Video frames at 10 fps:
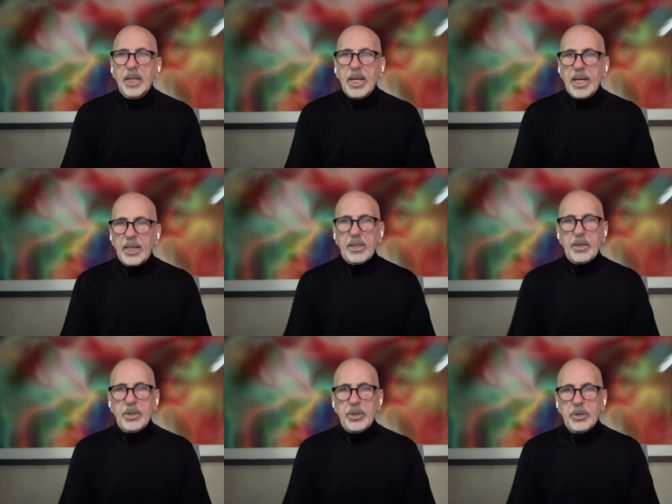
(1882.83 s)
And
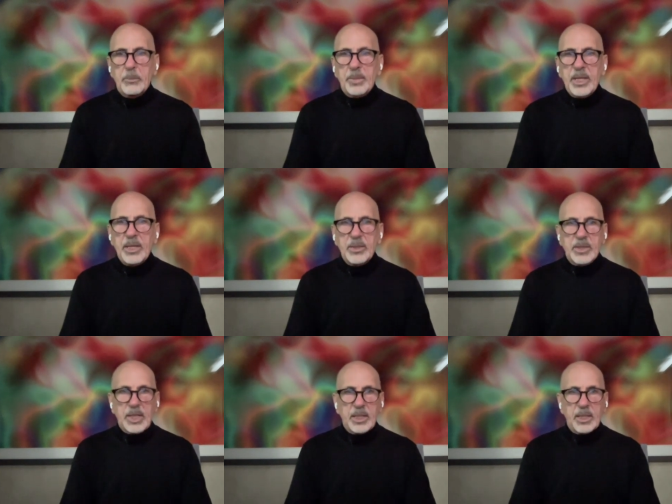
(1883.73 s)
the Europeans
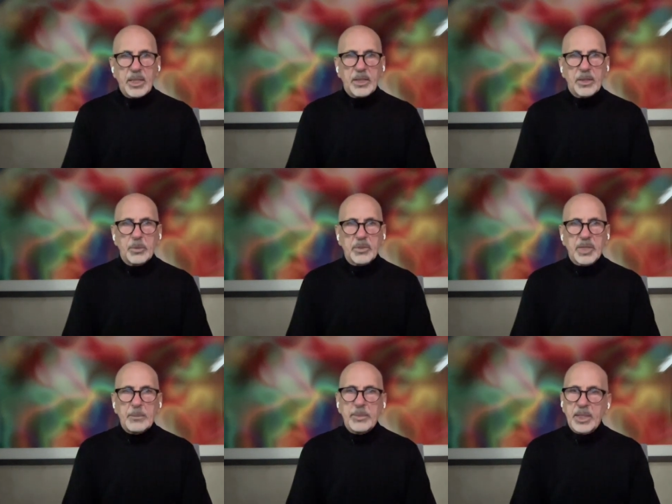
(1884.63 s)
then think that what's
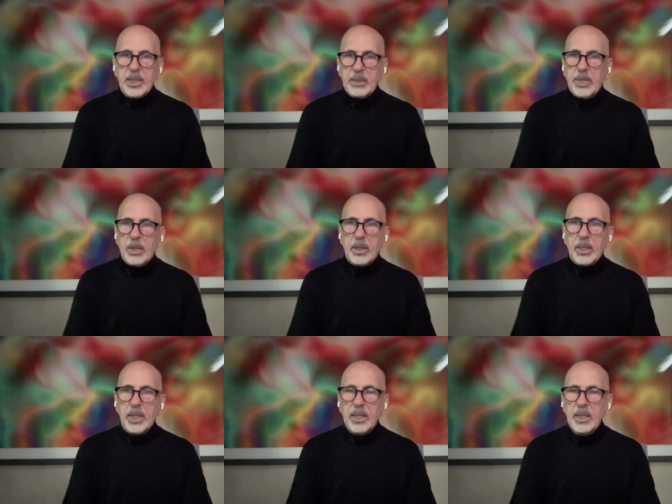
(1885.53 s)
happening in
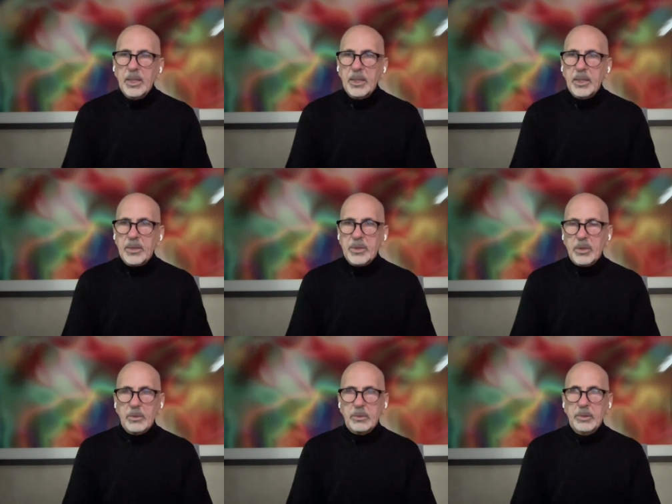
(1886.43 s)
America is
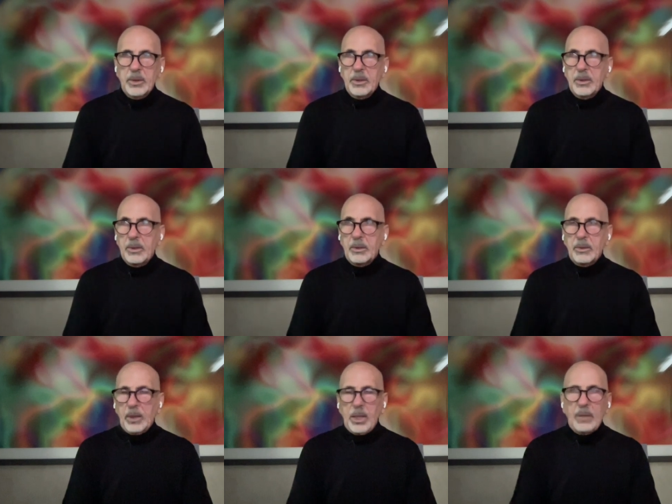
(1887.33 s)
so
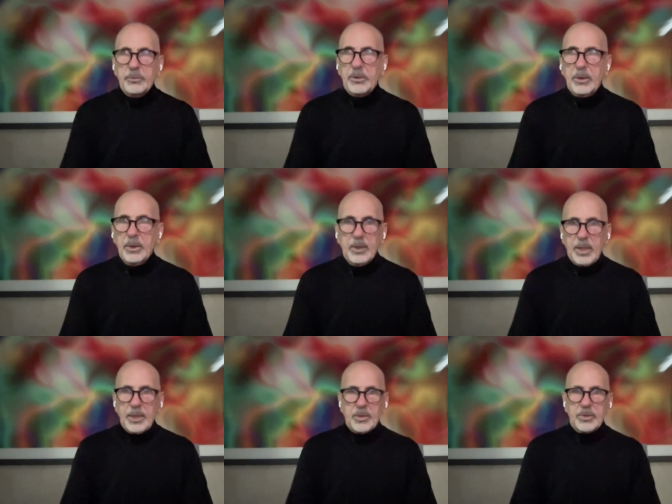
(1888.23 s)
awful
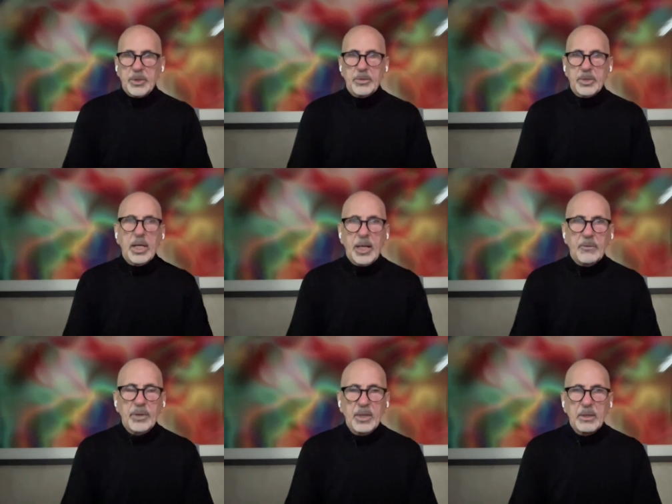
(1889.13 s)
and is so tough.
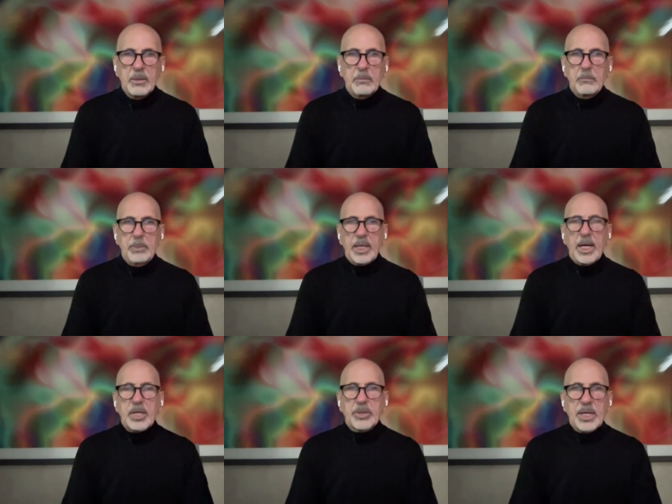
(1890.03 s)
But
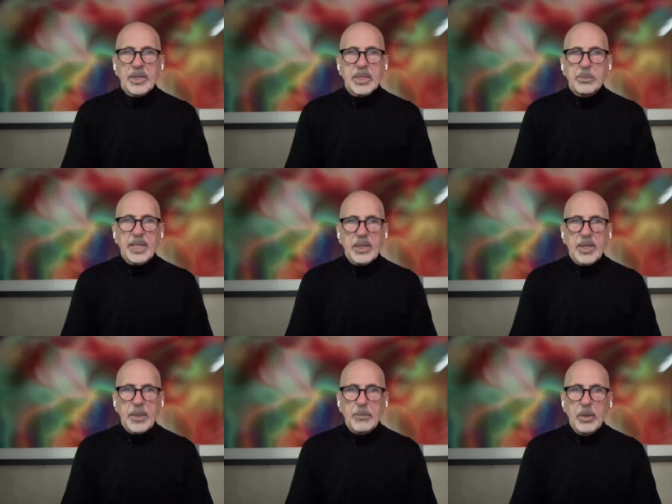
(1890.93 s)
I try to explain
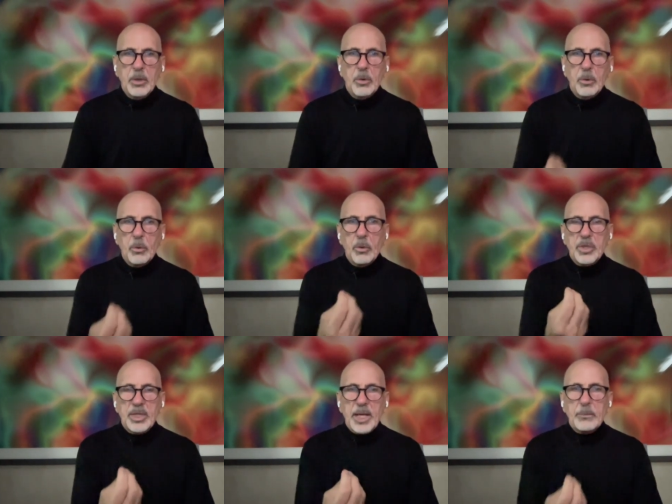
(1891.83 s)

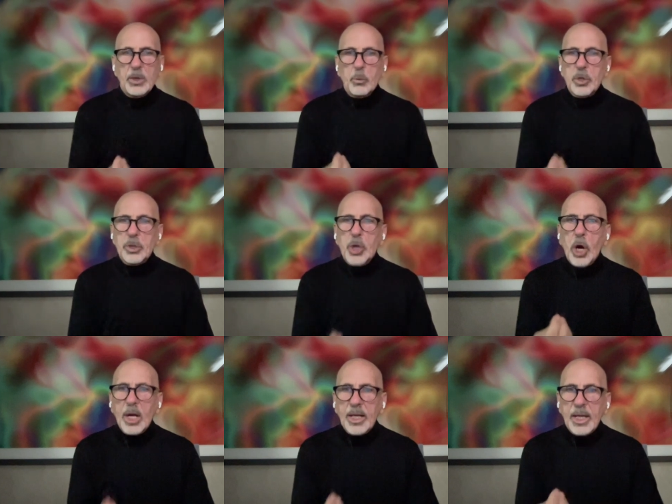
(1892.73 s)
to them that we're
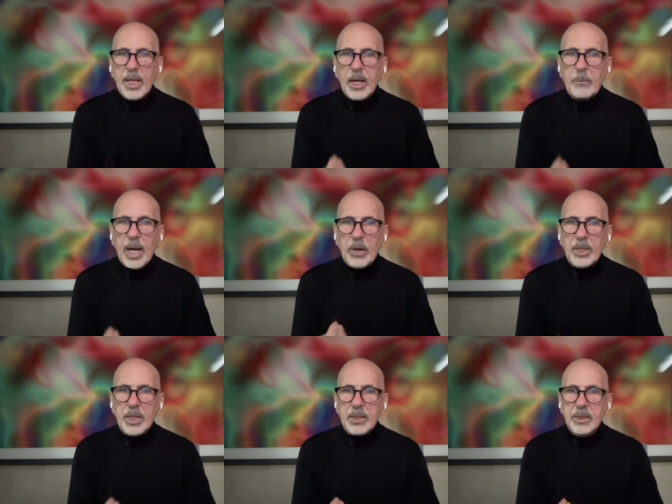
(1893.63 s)
talking about it.